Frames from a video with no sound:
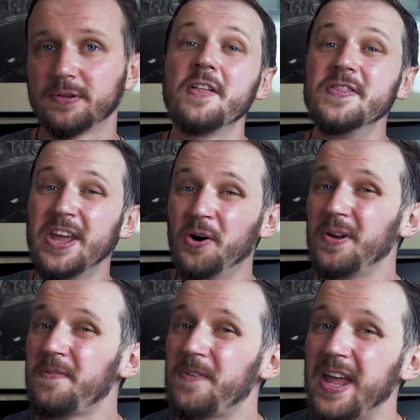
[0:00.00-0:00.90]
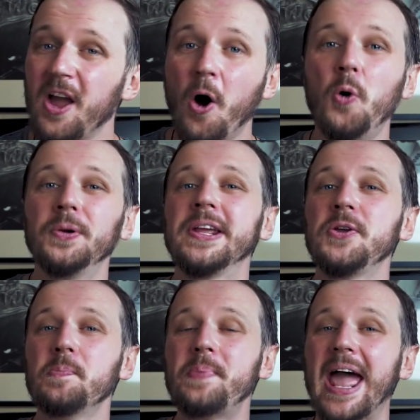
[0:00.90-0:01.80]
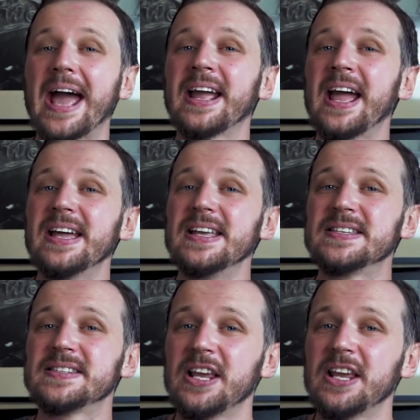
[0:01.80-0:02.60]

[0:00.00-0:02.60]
The only thing holding you back is